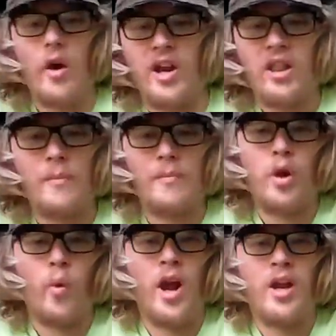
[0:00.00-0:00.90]
I guess the big
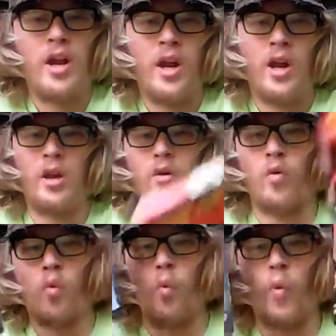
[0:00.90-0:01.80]
question is,
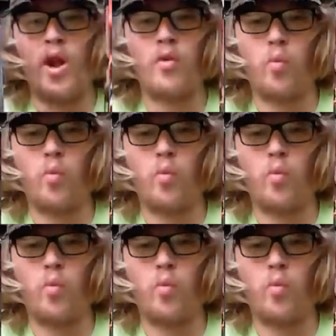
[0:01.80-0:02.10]
which